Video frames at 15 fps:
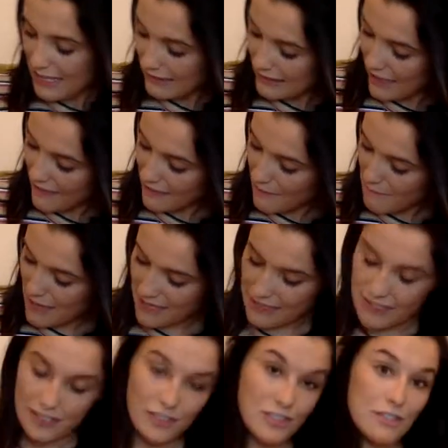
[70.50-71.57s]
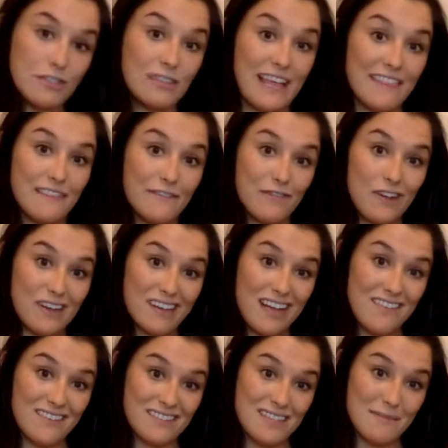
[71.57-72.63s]
Let the front
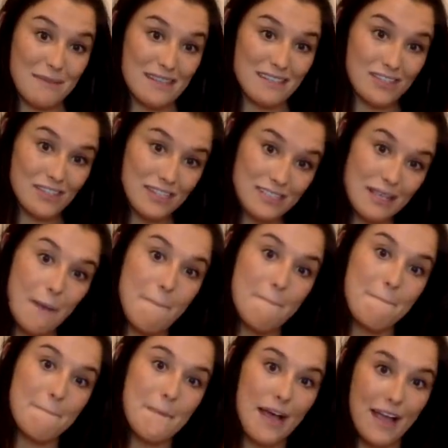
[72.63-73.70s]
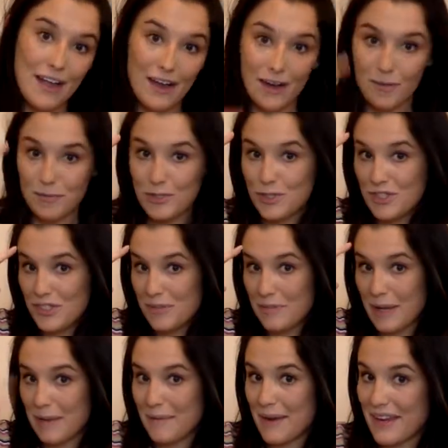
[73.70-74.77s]
cover send messages up my arm to
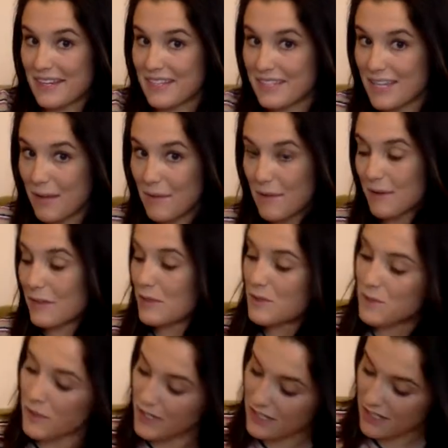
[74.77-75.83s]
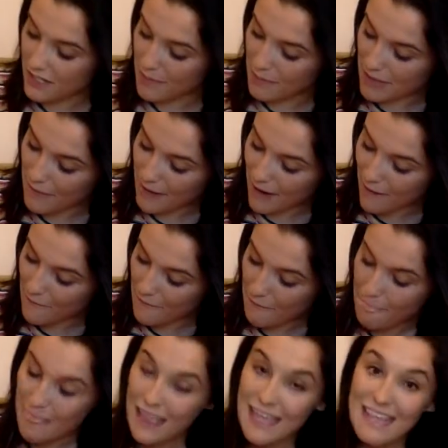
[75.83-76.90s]
my brain to tell me what the story is going to be about.
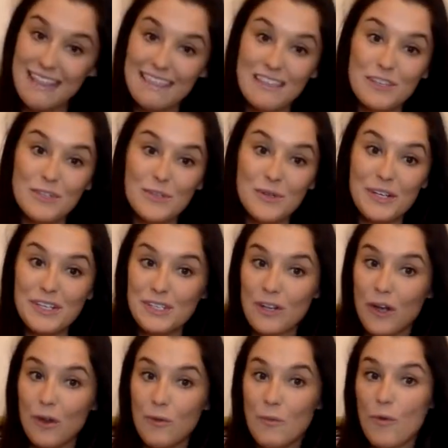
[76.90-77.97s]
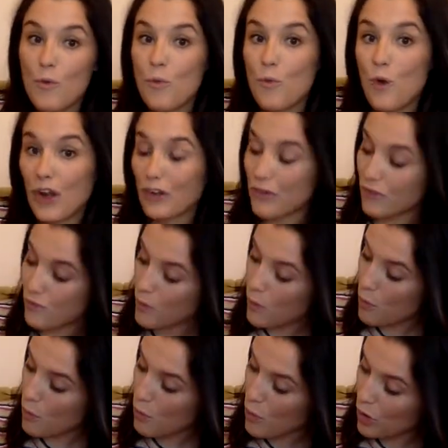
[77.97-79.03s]
This story is called
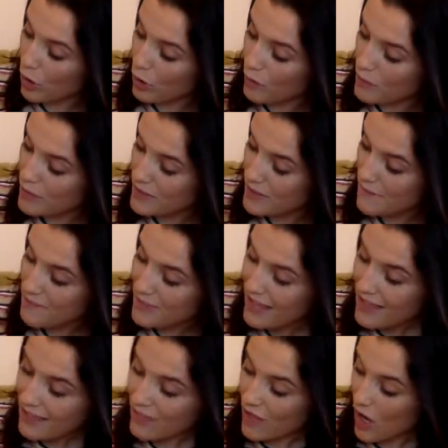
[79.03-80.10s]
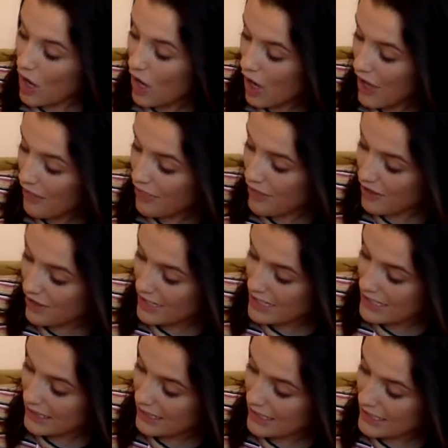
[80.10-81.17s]
Wonderful Worms. The author
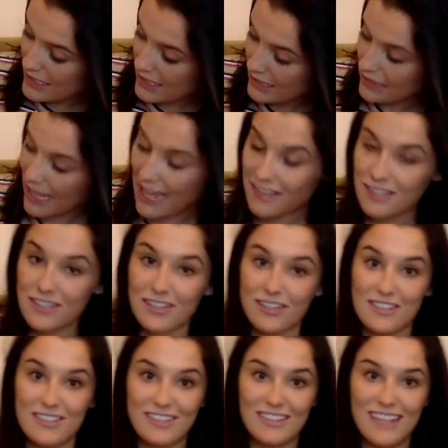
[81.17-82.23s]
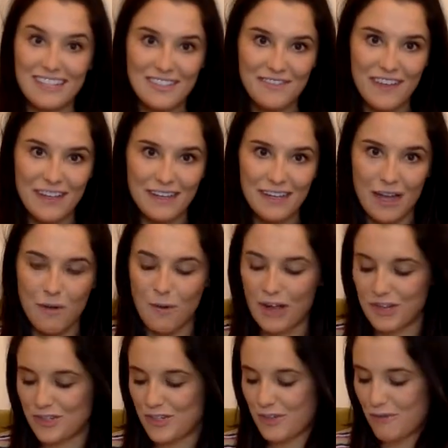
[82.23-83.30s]
is Linda Glaser, so let's find out why
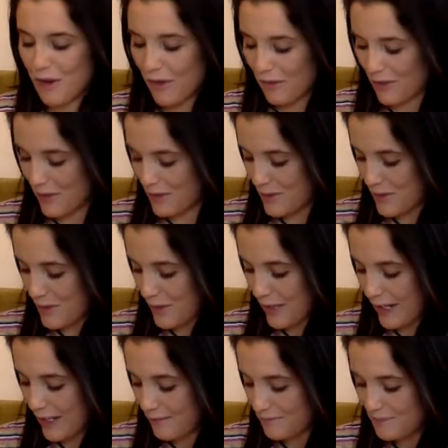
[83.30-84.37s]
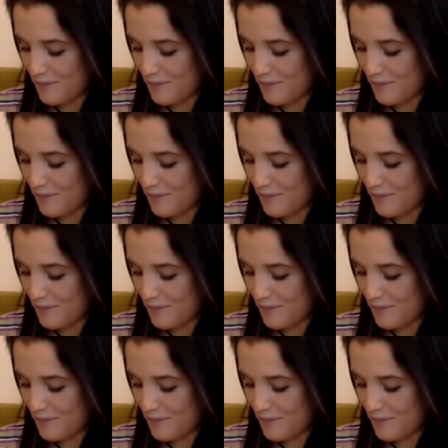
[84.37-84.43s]
she wrote this story.